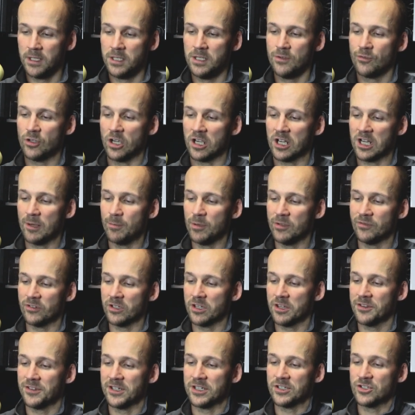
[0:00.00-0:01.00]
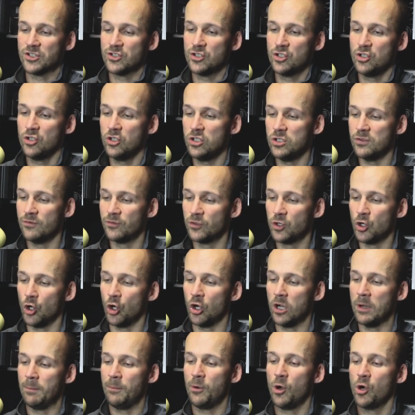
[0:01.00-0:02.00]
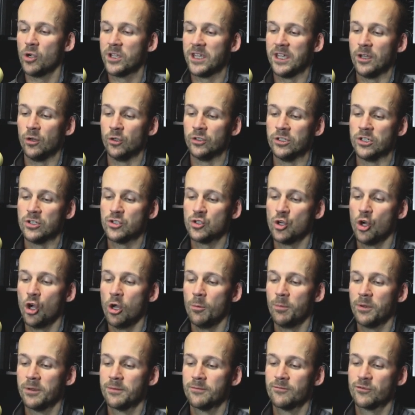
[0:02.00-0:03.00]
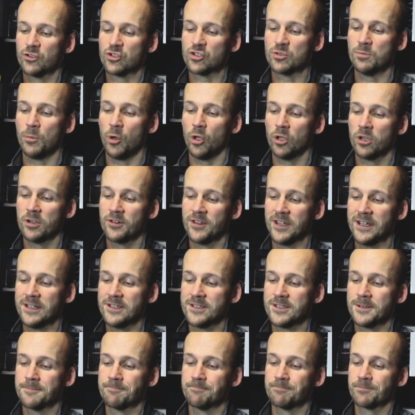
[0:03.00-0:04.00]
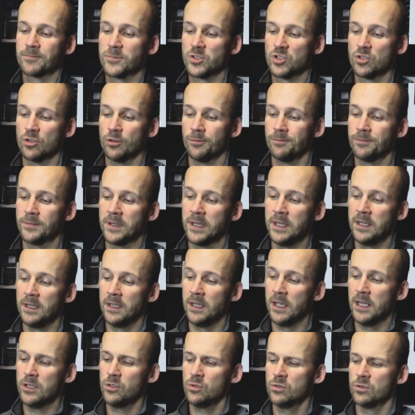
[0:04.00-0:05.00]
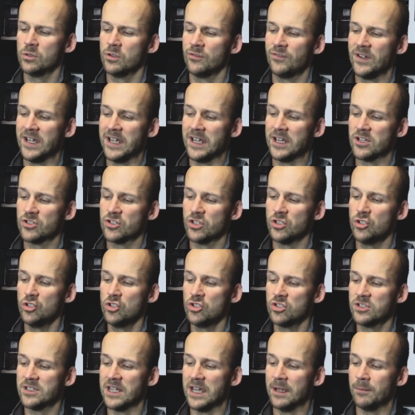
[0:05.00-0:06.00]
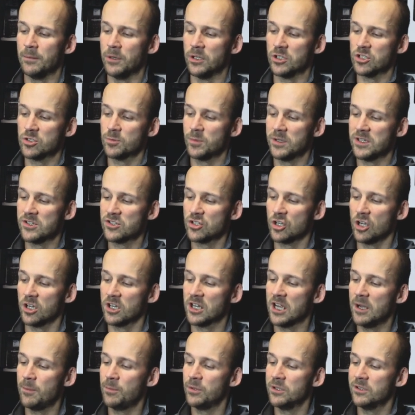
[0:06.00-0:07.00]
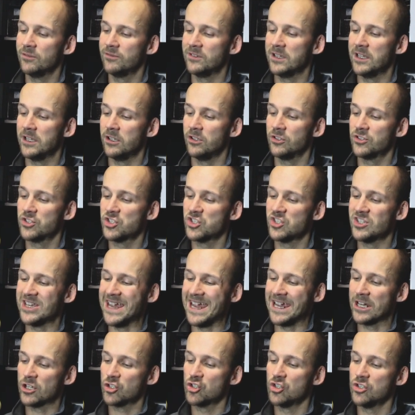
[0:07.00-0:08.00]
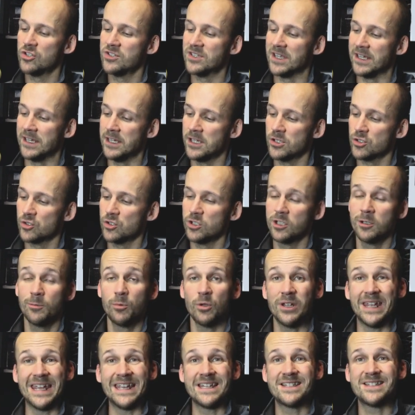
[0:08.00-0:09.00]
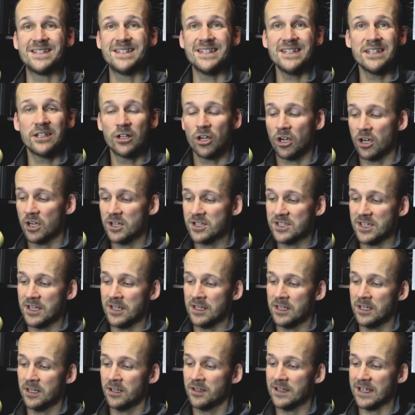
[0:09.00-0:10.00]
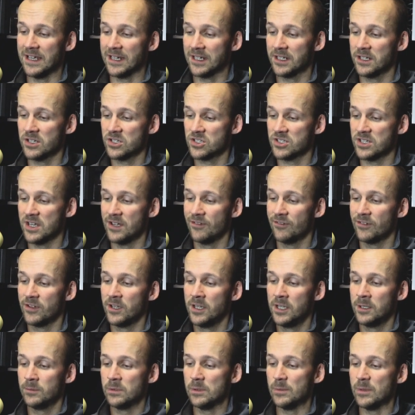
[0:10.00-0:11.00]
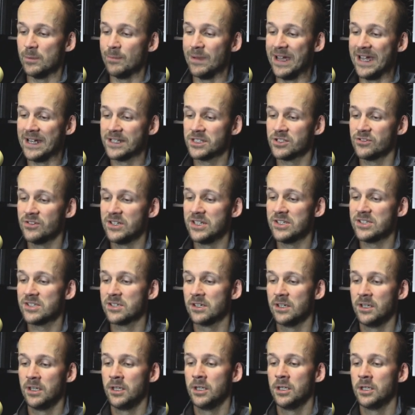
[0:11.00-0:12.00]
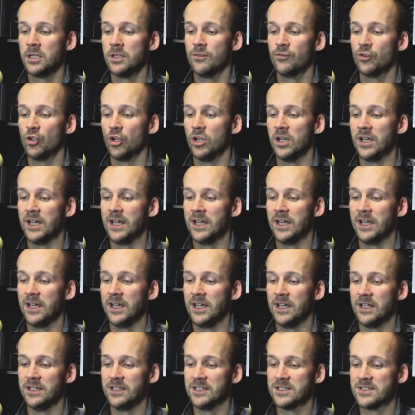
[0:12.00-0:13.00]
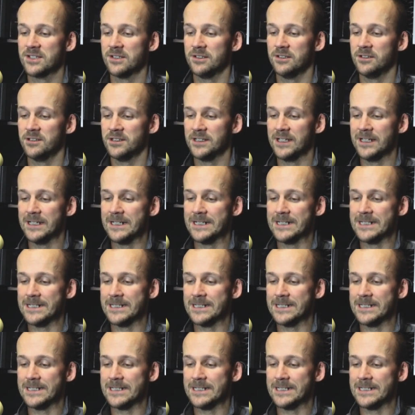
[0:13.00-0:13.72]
You've got a couple of other things too. You've got a pocket on the top for smaller things. So I don't know if I actually used that much, but it's got a couple of little sections in it. So you could put SD cards in there, that kind of stuff, maybe batteries. You've got a little